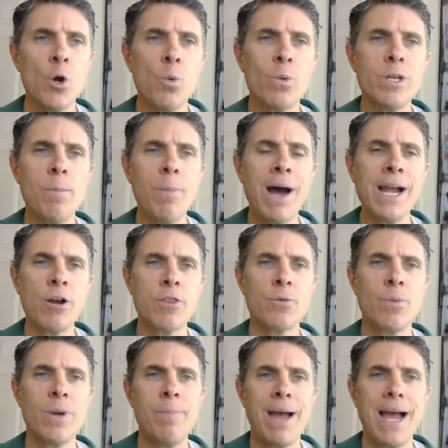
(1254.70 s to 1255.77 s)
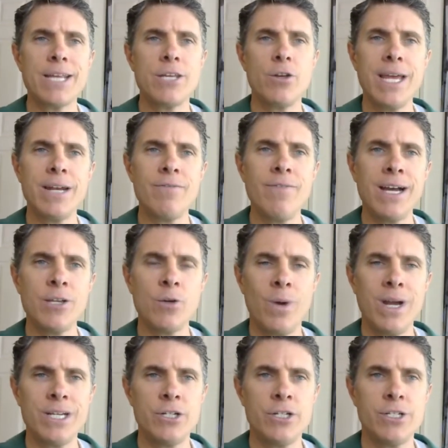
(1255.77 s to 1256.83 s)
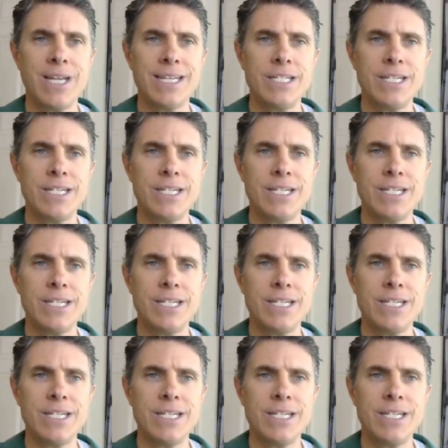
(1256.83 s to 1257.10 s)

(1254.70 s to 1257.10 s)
When you buy our 3-pack, you get evaluations